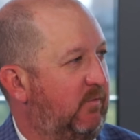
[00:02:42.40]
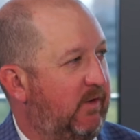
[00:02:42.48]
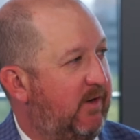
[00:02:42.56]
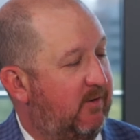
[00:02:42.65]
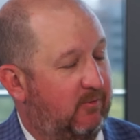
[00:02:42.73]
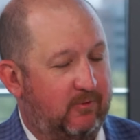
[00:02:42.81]

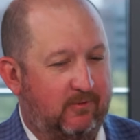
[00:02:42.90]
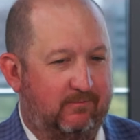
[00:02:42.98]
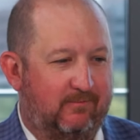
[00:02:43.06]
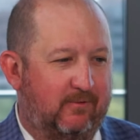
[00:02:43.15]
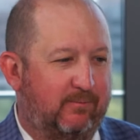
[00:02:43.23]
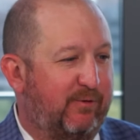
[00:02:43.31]
Yeah, well,
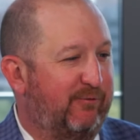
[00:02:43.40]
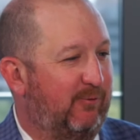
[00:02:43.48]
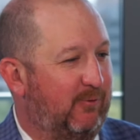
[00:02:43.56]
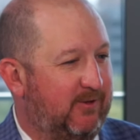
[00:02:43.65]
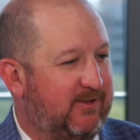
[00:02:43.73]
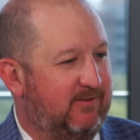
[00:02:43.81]

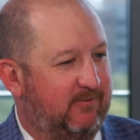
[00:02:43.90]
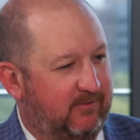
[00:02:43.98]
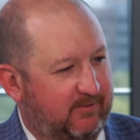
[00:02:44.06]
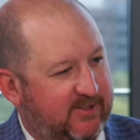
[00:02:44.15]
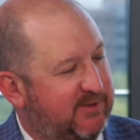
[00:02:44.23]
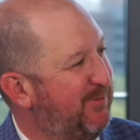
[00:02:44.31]
well,
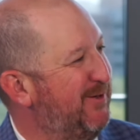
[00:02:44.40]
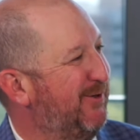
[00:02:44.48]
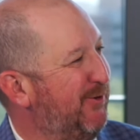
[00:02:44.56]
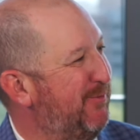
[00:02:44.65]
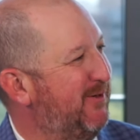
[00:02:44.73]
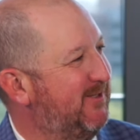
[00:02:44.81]
let's spend a
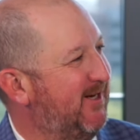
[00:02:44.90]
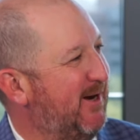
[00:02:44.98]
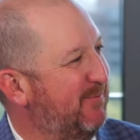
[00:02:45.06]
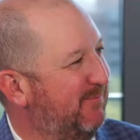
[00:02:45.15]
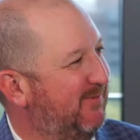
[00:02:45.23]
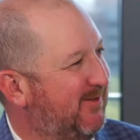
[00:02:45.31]
little bit of
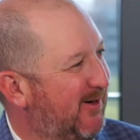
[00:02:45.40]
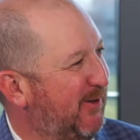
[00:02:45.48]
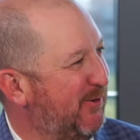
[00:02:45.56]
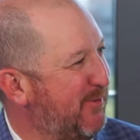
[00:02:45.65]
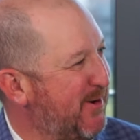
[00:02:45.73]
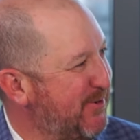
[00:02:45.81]
time
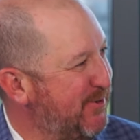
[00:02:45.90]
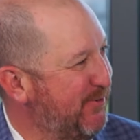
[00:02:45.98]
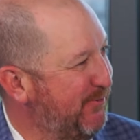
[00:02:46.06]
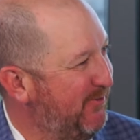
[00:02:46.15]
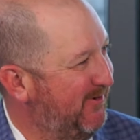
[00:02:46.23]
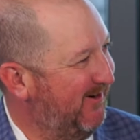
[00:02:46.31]
talking about
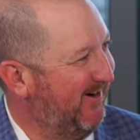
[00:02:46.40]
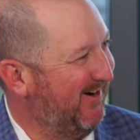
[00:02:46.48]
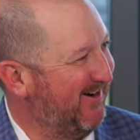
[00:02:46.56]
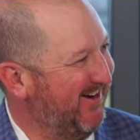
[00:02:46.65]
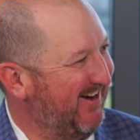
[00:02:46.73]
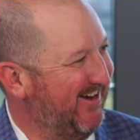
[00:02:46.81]
you
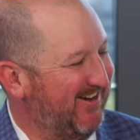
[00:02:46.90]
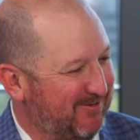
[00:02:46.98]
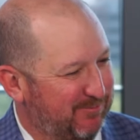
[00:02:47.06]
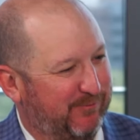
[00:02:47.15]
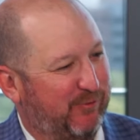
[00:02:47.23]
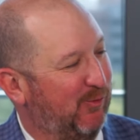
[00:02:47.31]
uh,
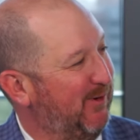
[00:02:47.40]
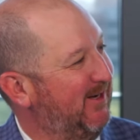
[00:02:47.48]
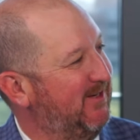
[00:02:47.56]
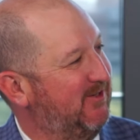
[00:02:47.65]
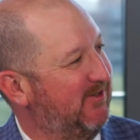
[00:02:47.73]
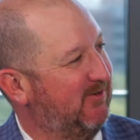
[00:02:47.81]
and before we
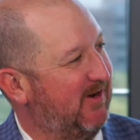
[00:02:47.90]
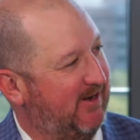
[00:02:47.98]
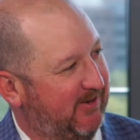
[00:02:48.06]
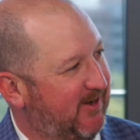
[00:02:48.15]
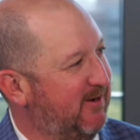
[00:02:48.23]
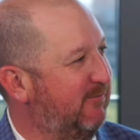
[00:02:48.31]
get to how
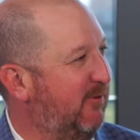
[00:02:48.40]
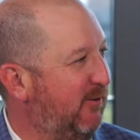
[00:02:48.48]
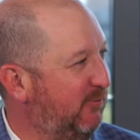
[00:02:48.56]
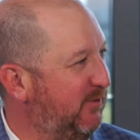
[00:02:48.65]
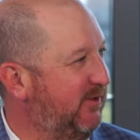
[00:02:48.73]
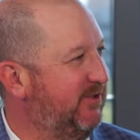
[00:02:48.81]
you got
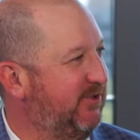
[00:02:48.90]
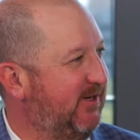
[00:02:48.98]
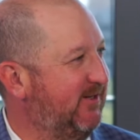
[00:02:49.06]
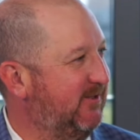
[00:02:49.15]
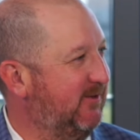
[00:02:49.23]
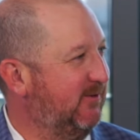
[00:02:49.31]
involved with Kids
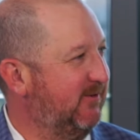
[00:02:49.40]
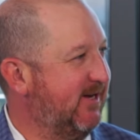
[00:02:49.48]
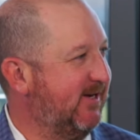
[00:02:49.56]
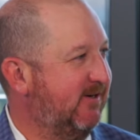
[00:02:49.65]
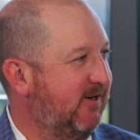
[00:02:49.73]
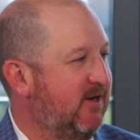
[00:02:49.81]
Chance and all that.